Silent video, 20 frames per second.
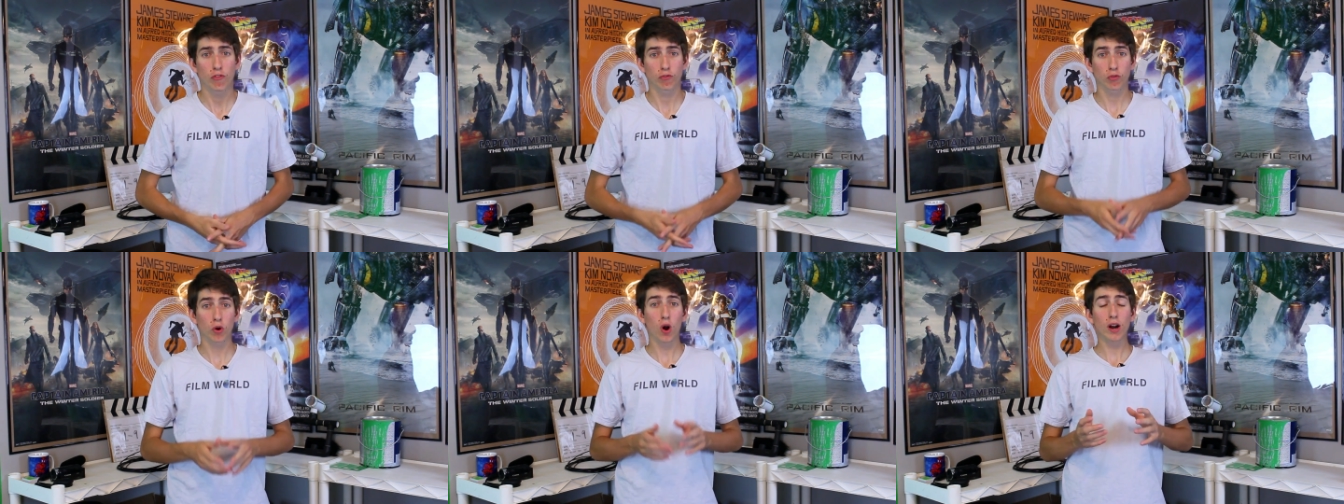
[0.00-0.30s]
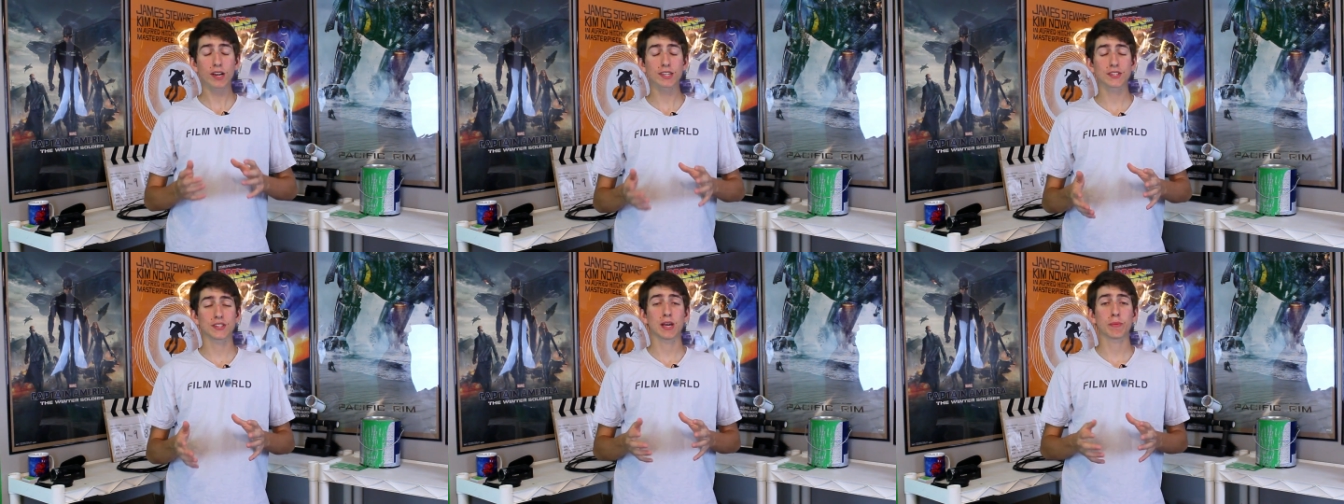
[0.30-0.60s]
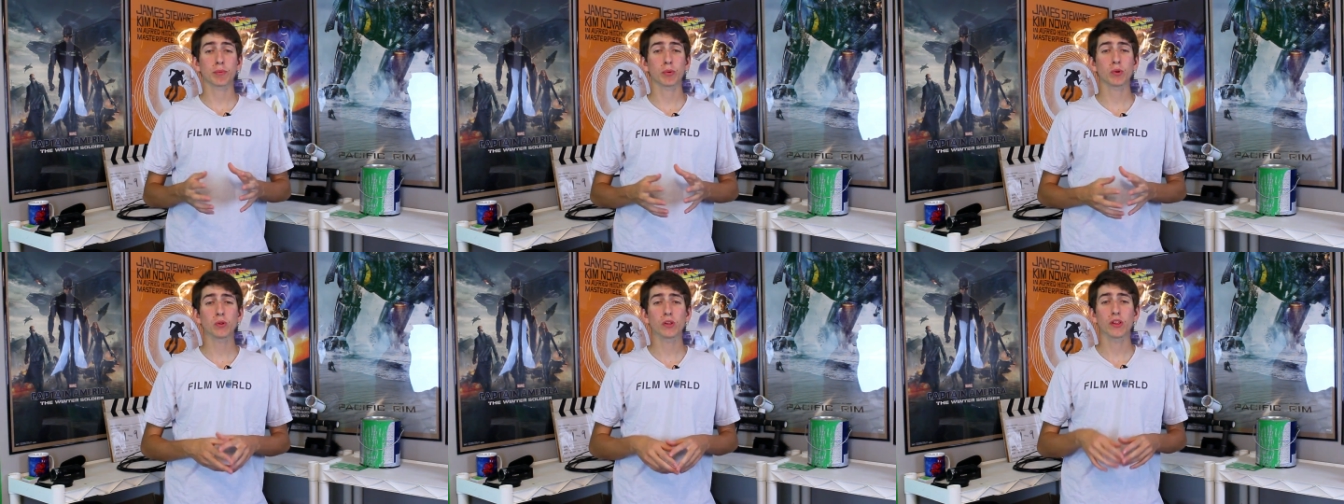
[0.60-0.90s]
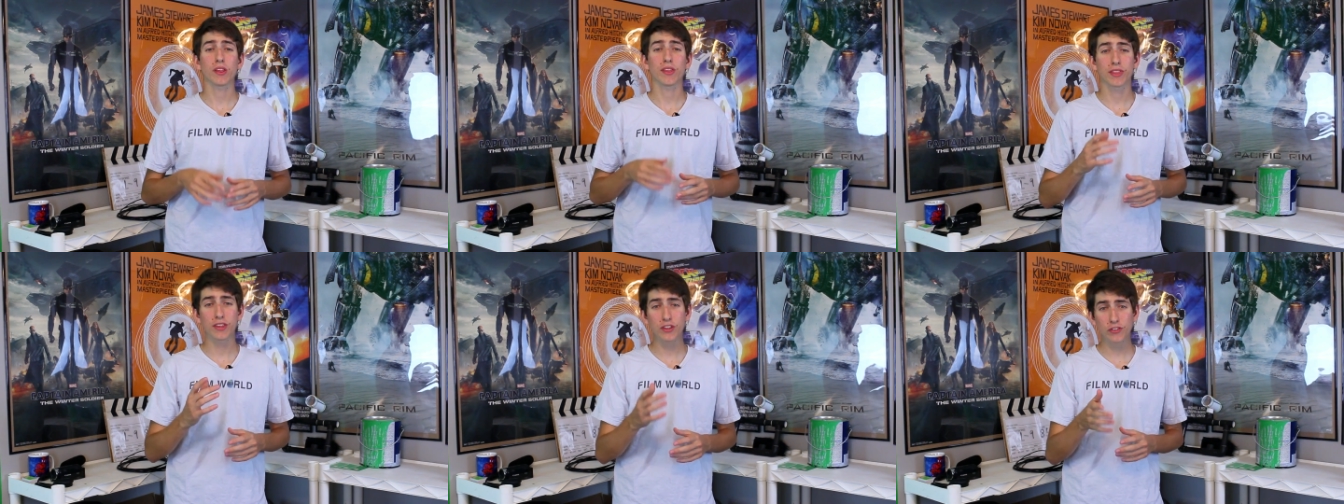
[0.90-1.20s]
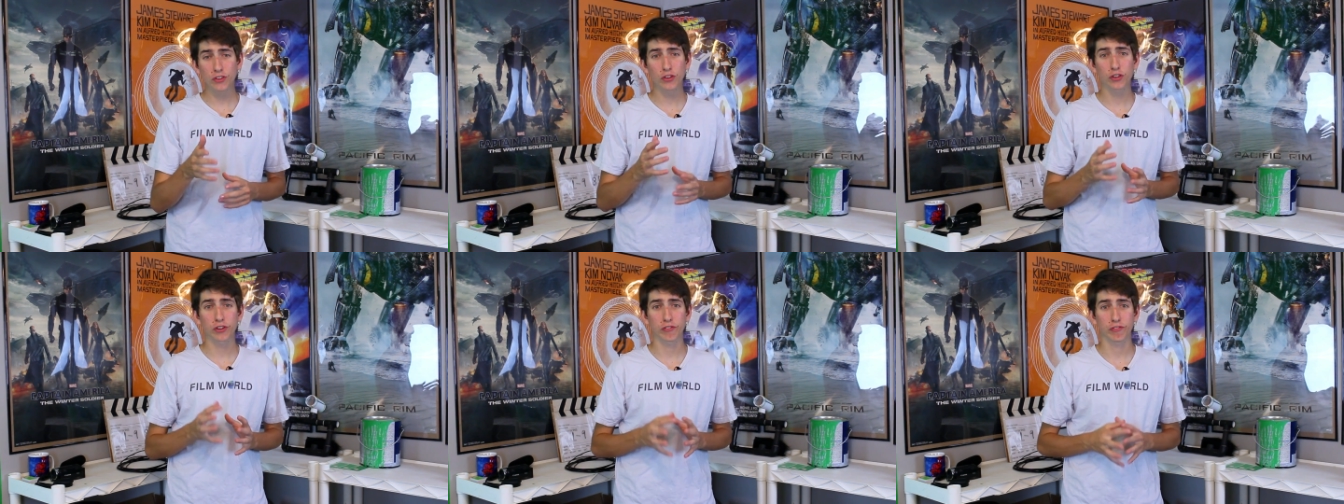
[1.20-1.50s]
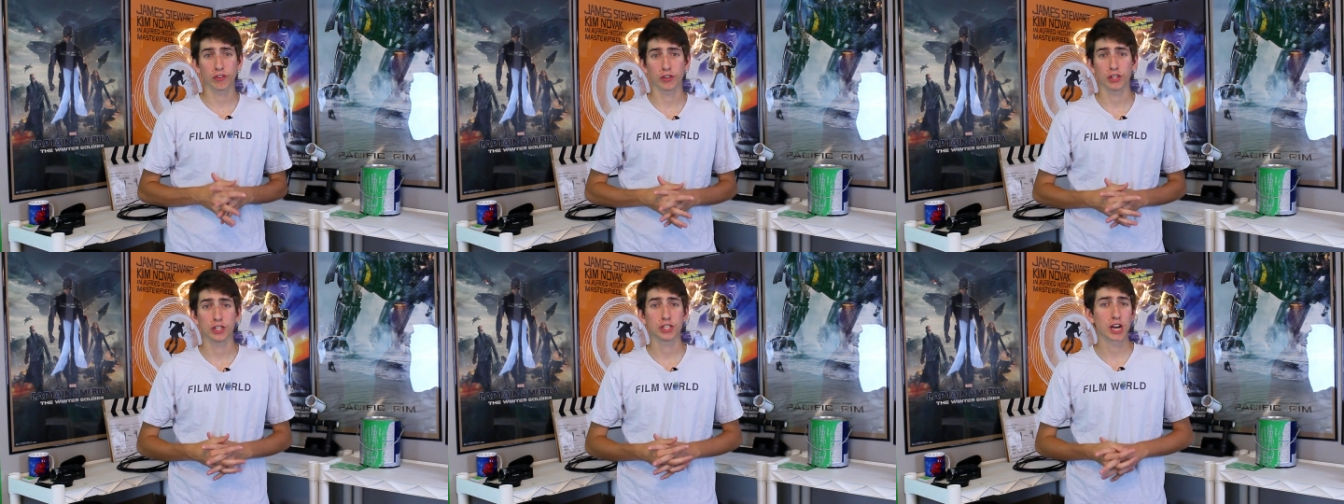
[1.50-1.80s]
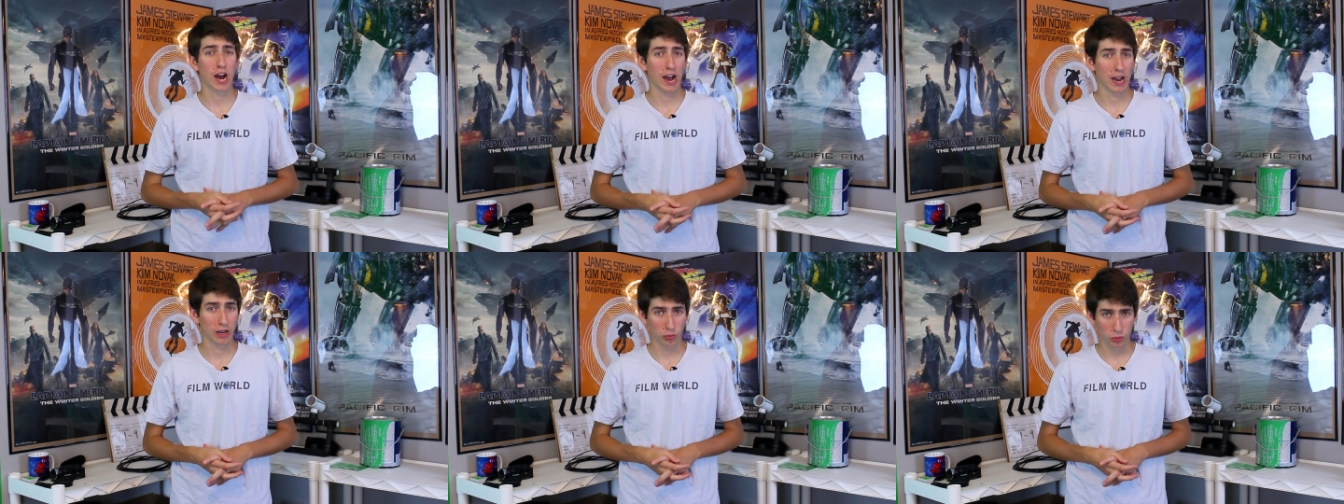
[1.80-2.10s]
For our example, this is the
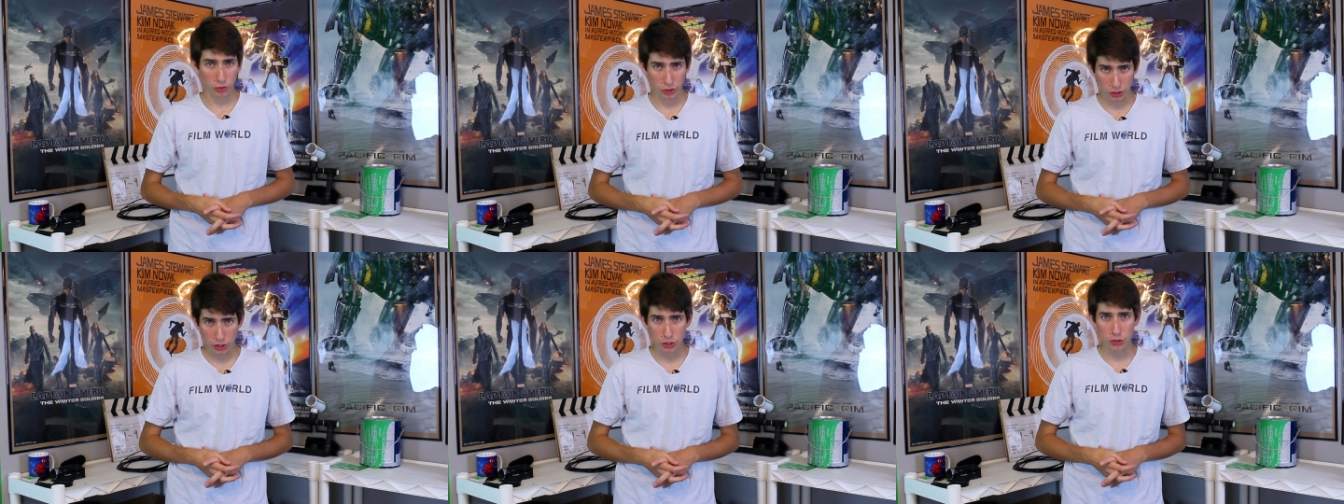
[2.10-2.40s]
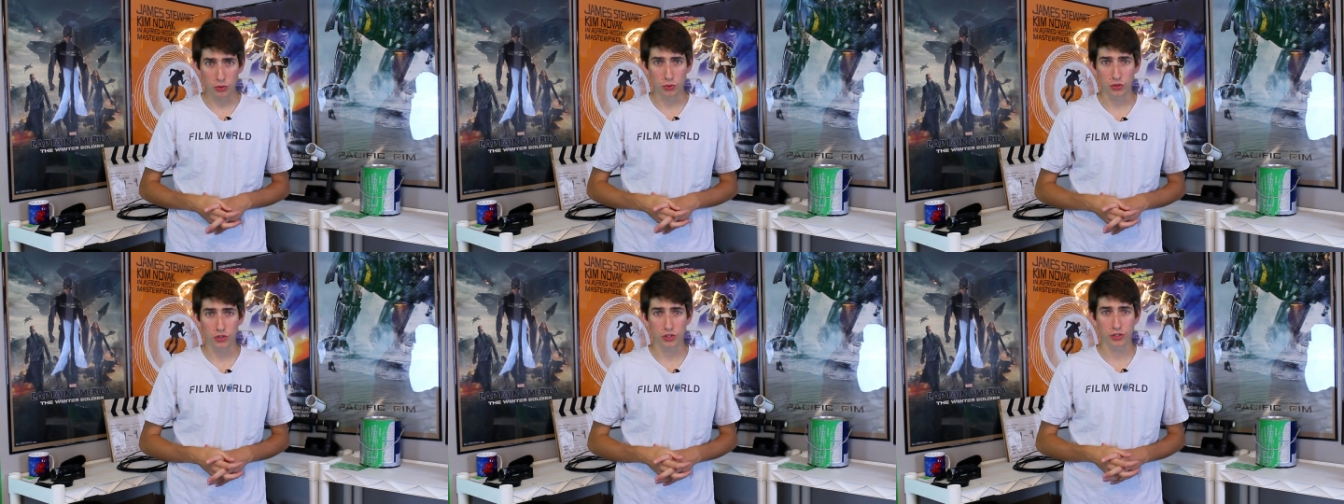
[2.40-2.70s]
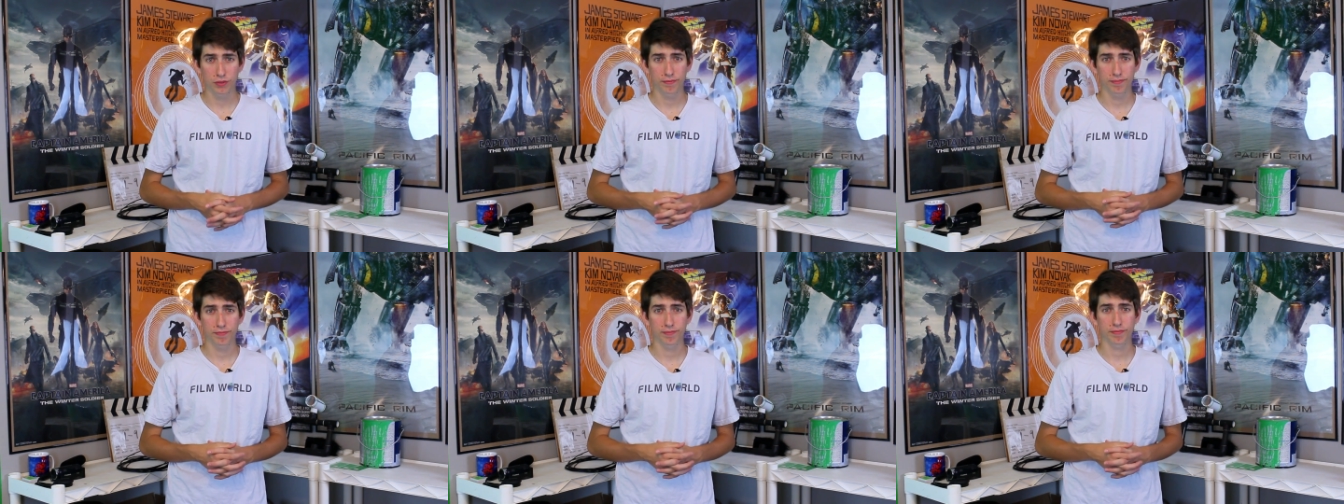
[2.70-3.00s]
footage I will use.